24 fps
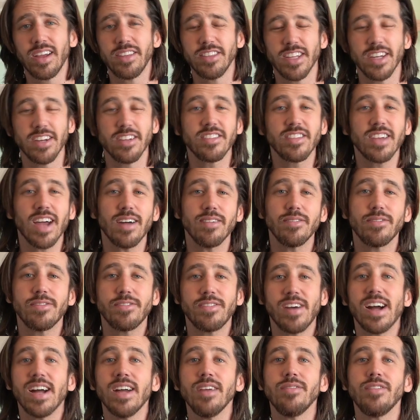then it's got
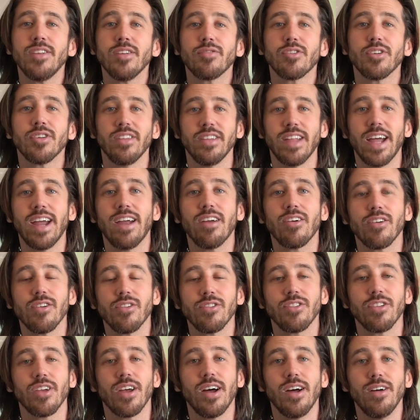five different
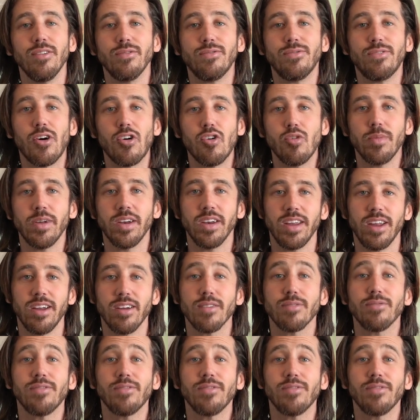layers of foam in here,